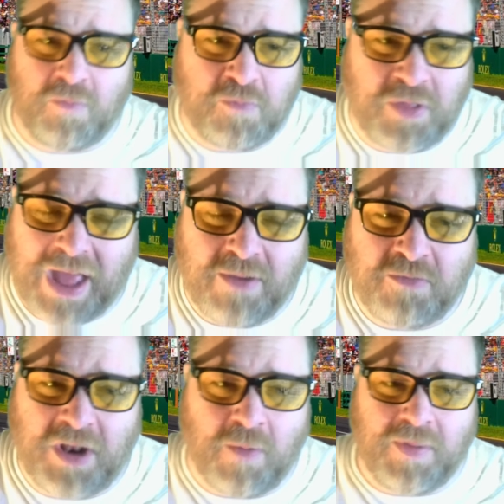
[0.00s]
without,
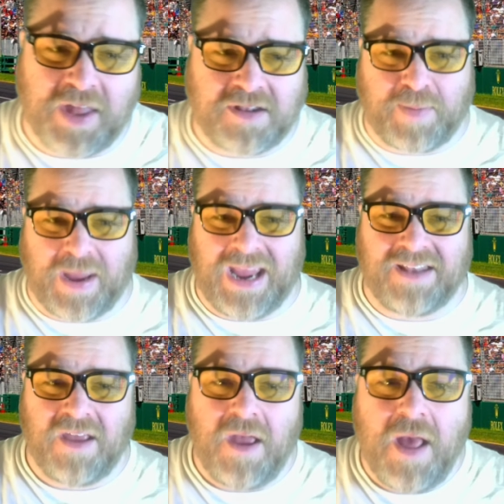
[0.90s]
you know, with their speed.
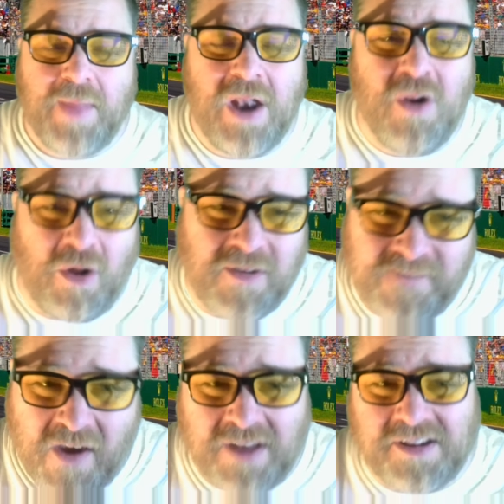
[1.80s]
They're not the
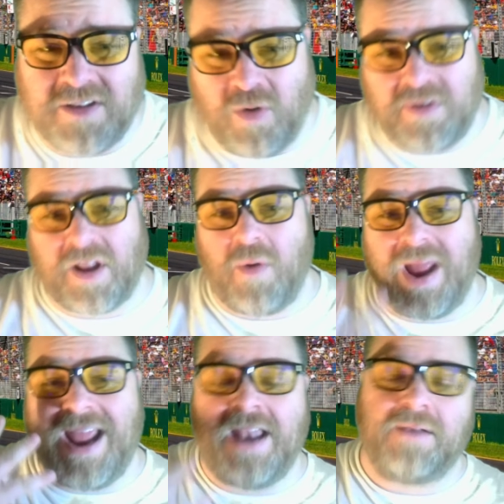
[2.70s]
fastest also
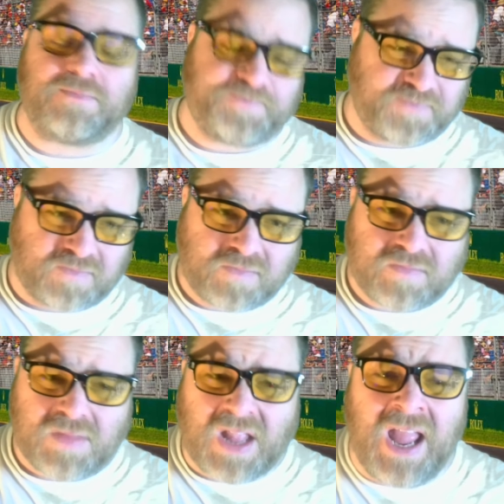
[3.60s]
in
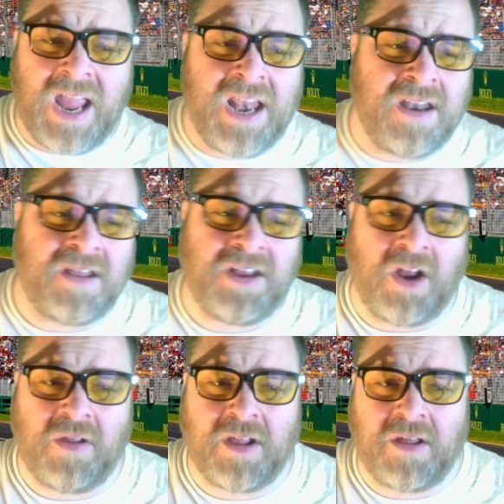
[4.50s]

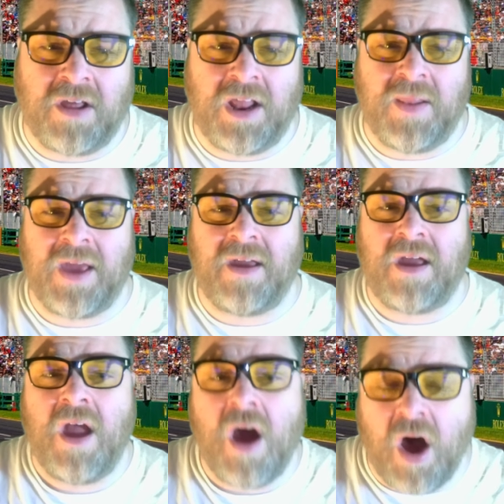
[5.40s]
their
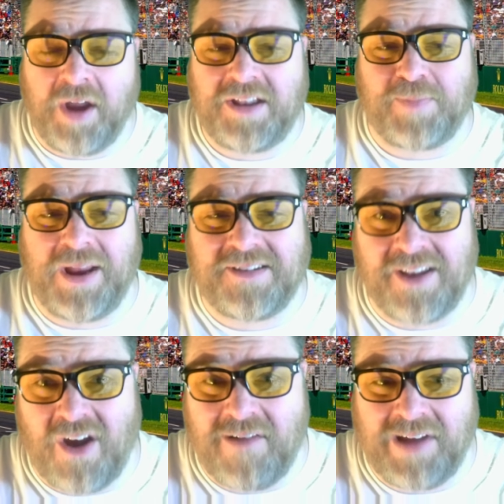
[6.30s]
high speed
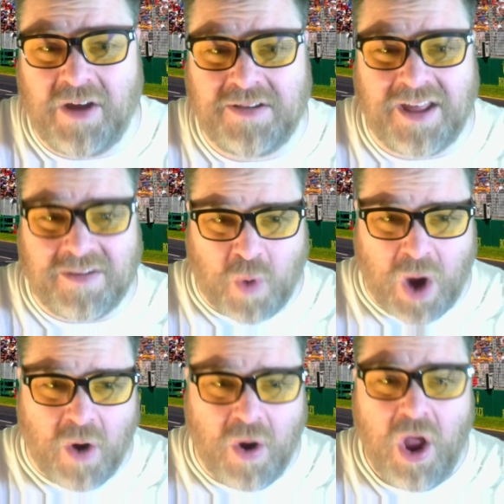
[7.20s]
scenarios as
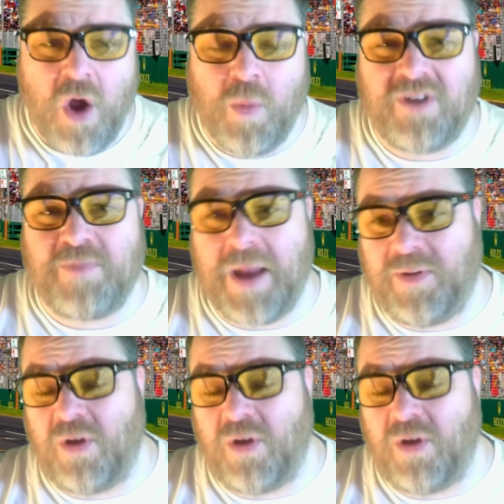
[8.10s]
well, which maybe you